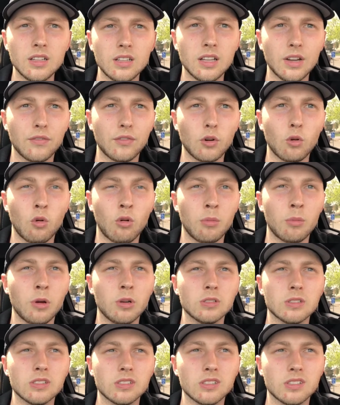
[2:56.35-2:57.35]
different
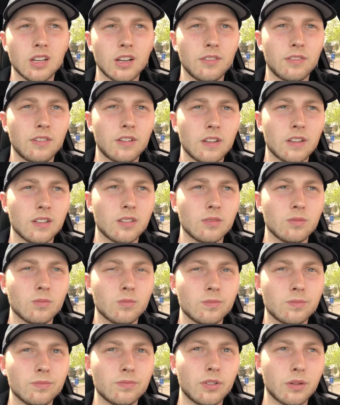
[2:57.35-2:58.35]
hormones and stuff,
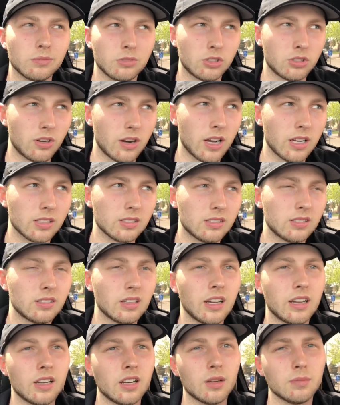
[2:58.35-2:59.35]
can from
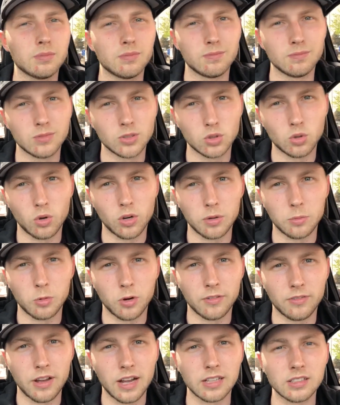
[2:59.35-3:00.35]
stress end up storing
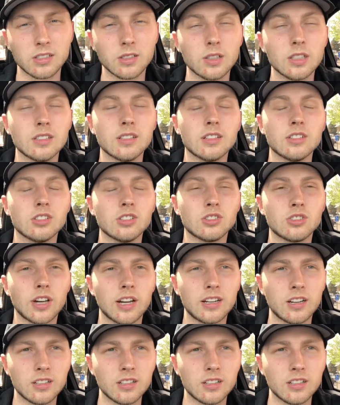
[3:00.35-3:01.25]
more fat. So he said, just try